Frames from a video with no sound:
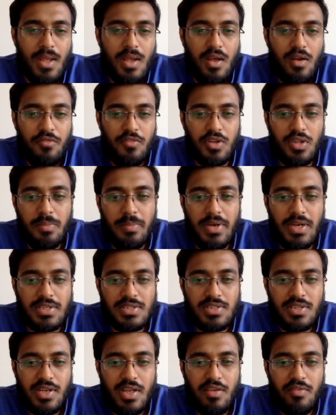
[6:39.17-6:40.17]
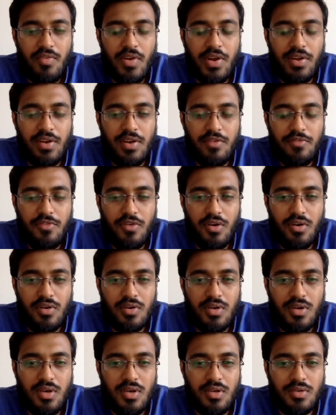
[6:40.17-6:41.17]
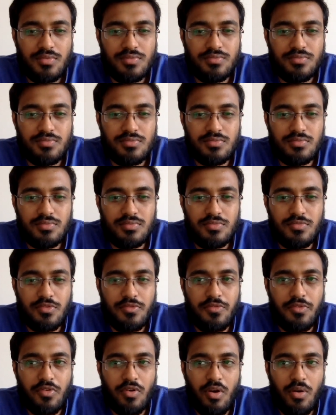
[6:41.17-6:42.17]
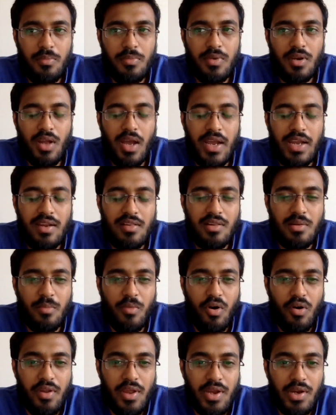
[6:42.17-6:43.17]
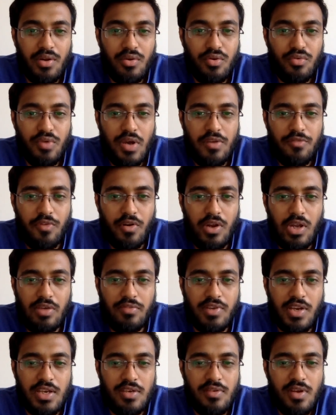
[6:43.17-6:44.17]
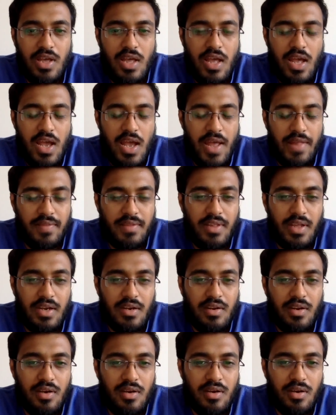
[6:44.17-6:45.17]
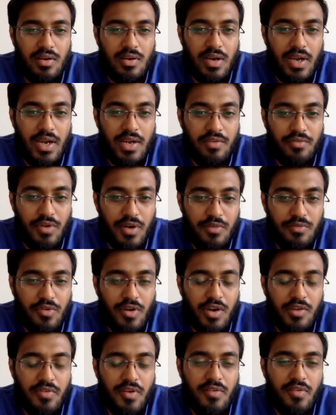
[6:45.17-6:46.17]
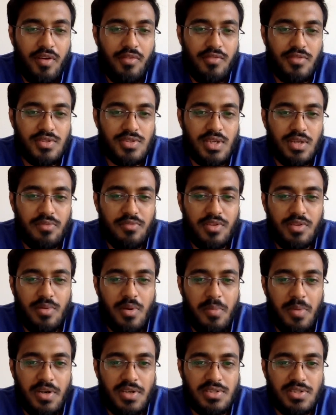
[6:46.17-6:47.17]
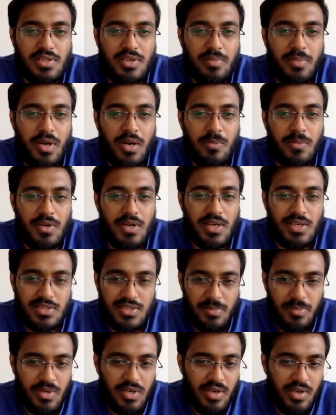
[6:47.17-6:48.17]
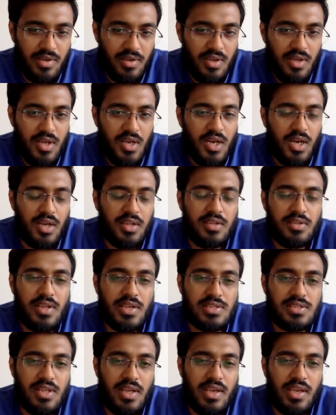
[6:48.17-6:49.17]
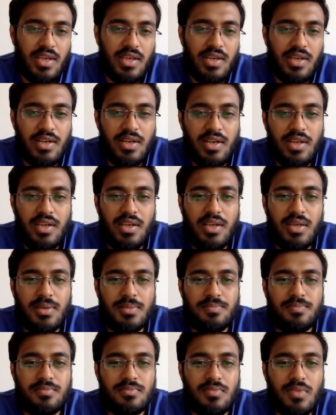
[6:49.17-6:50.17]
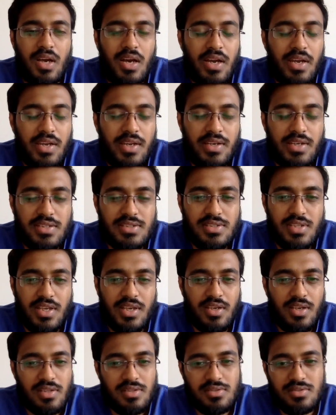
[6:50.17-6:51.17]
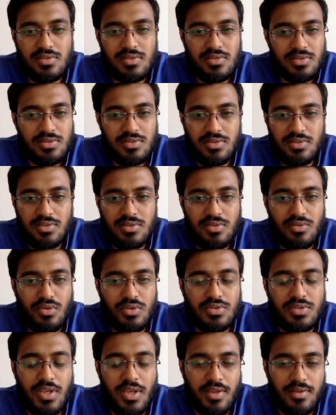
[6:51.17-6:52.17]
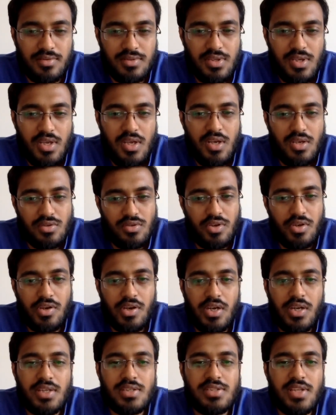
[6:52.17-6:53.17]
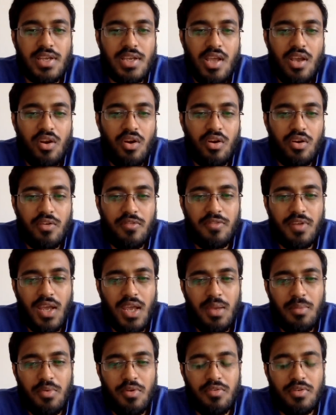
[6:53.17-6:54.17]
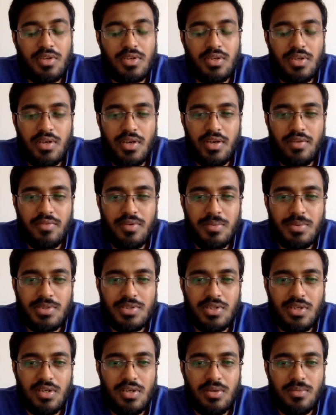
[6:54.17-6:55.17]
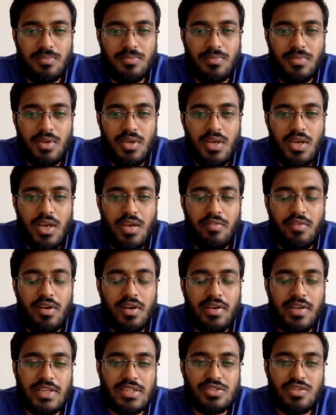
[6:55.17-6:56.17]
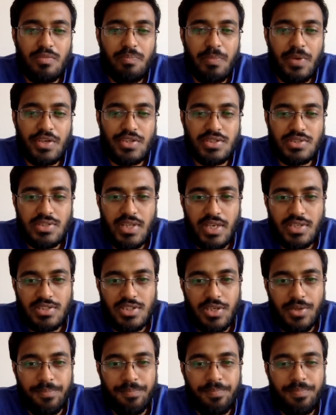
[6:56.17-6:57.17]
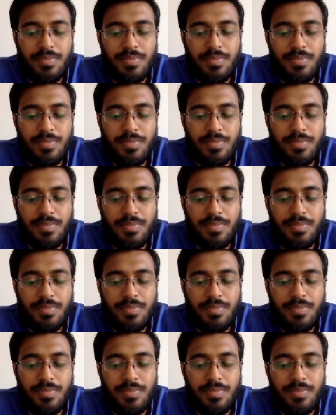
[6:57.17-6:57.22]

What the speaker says: For the medicine, I waited for from 9 in the morning to 1:45, and then at 1:45 I was done with my medicine department. And similarly, other things like ENT, eye testing, and those things. So it is taking a lot of time. It will be real test of patients actually.